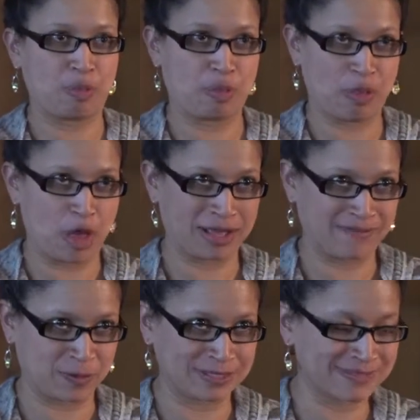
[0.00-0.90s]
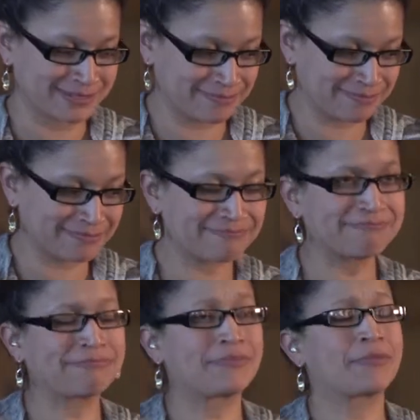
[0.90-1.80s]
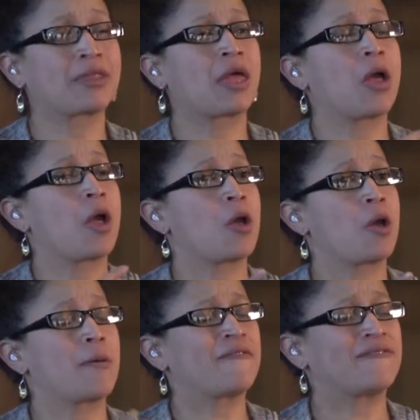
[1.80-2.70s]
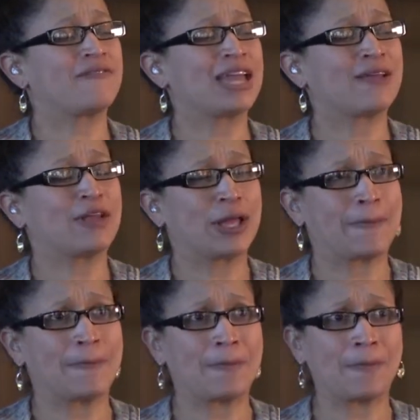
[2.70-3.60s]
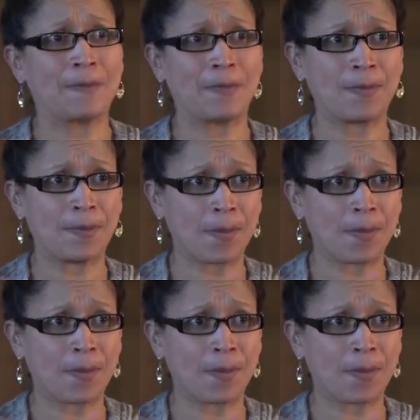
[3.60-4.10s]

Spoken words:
While building rapport with law enforcement is